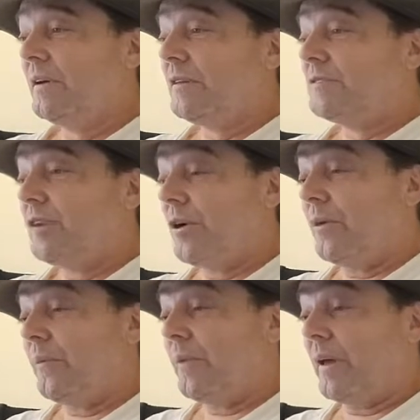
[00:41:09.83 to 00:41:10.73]

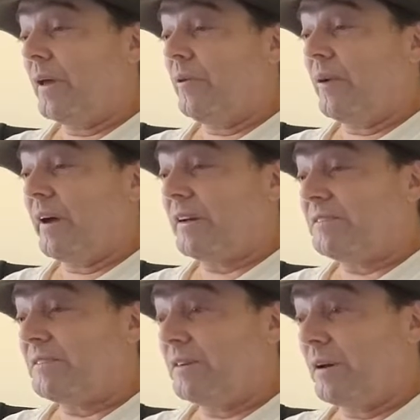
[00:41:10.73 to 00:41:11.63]
So,
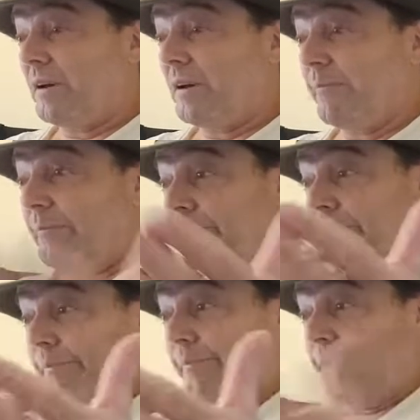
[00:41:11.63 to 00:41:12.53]
anyways, I
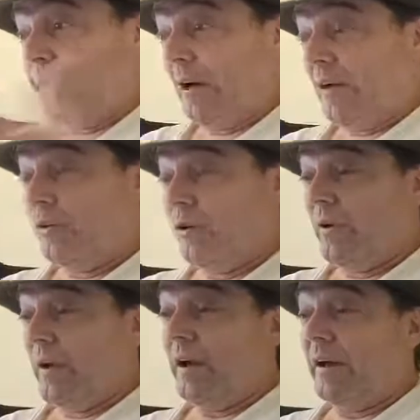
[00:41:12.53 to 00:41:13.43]
don't know.
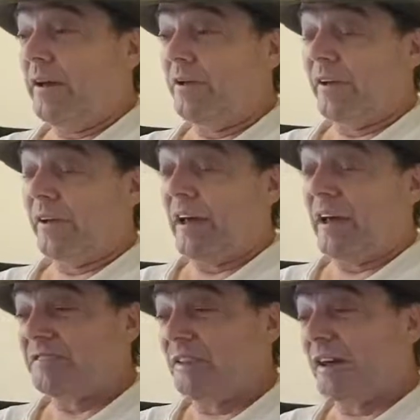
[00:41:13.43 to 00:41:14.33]
I hear the
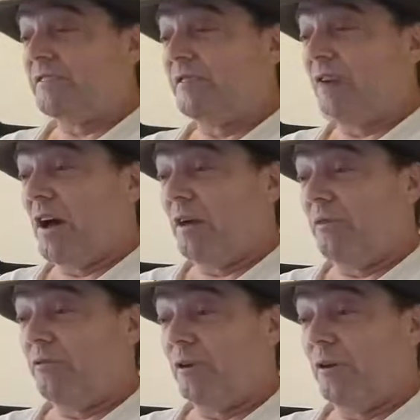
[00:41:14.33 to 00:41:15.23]
gas lines have
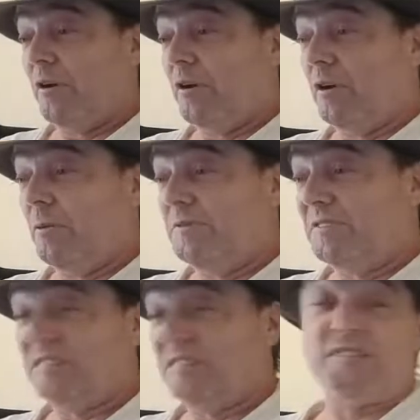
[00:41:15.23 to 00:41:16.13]
gone from
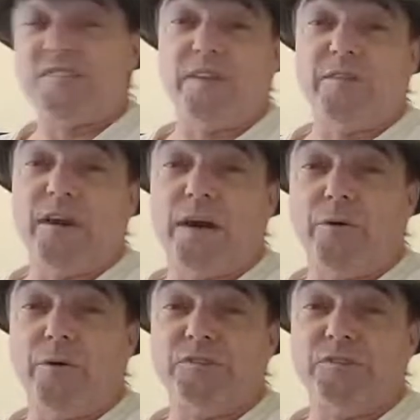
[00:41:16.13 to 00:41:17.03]
6 to 7
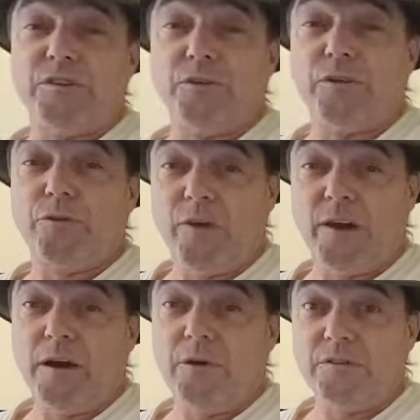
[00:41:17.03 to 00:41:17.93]
hours to 2 to 3
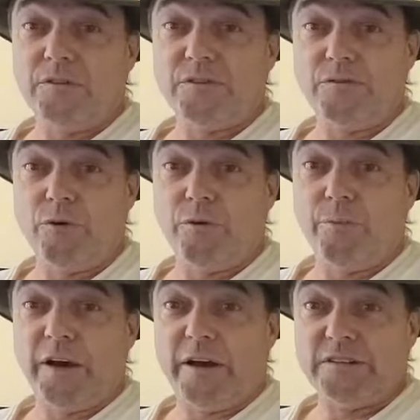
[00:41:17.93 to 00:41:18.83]
hours in Fort
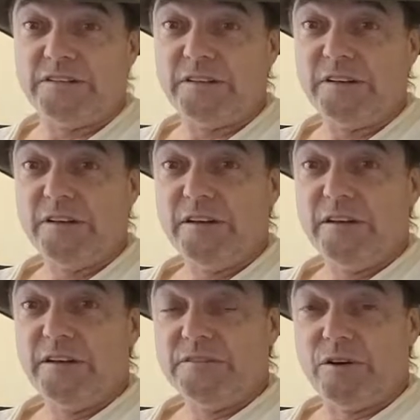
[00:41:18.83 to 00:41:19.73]
Myers.
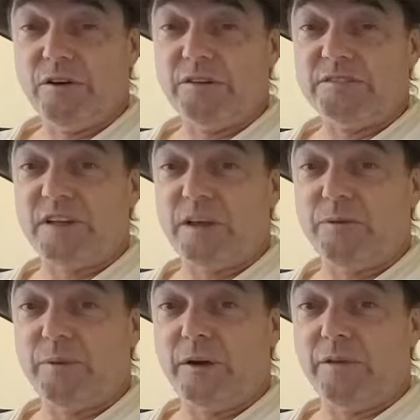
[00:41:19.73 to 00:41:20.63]
So it's
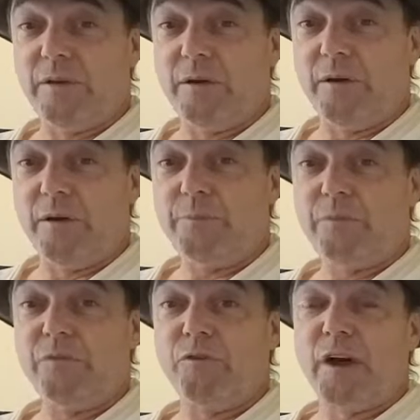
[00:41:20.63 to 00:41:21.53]
getting better that way.
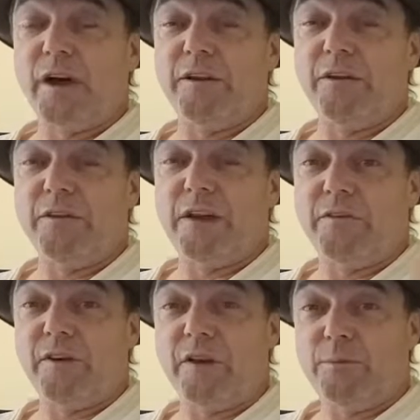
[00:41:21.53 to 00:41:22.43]
If you're on here and you
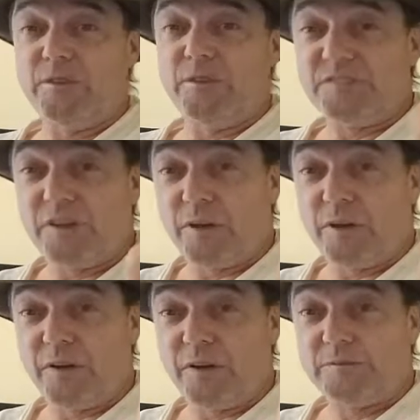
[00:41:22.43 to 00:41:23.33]
haven't yet, please give me a
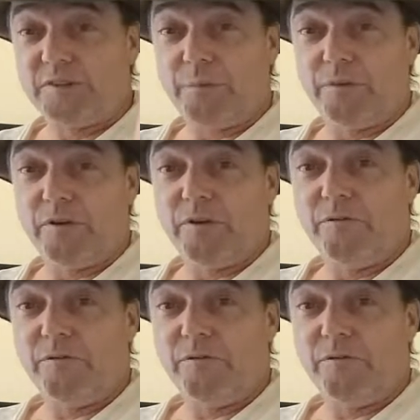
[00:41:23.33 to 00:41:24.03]
thumbs up or